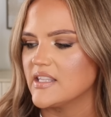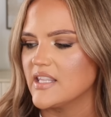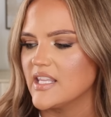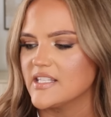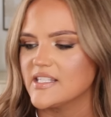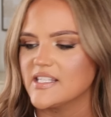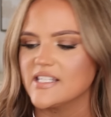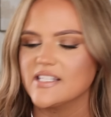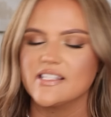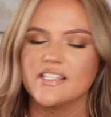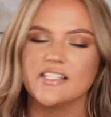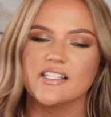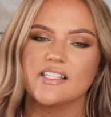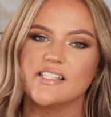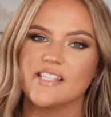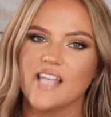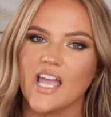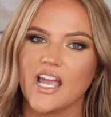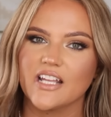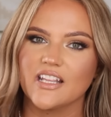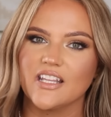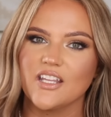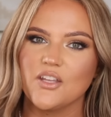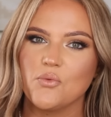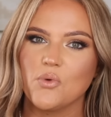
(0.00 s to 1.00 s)
This is
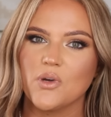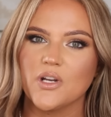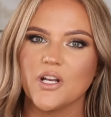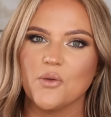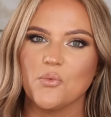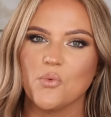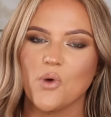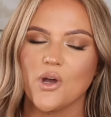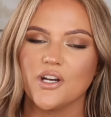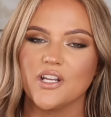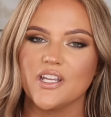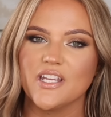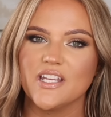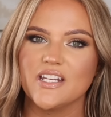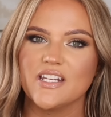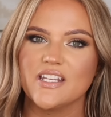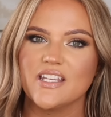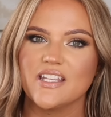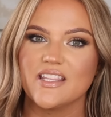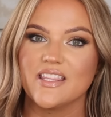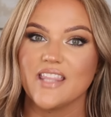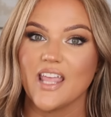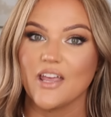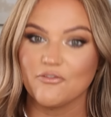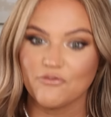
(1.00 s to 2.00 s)
exactly what I wanted
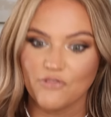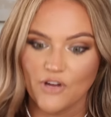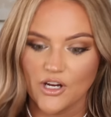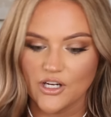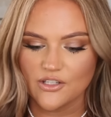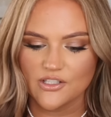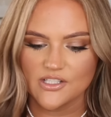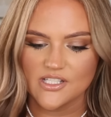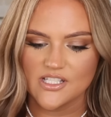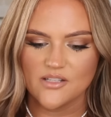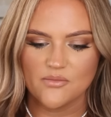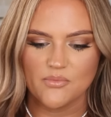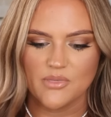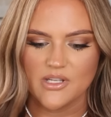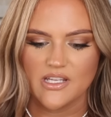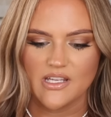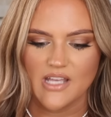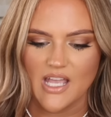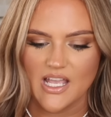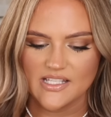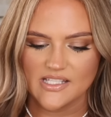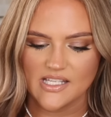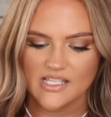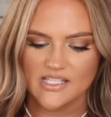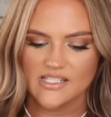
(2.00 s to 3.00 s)
that fragrance to be,
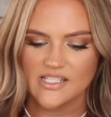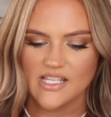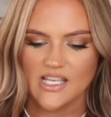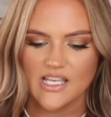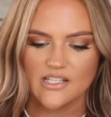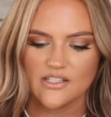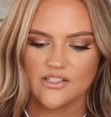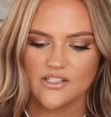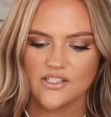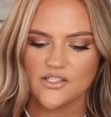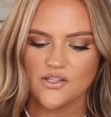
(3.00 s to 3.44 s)
as I said.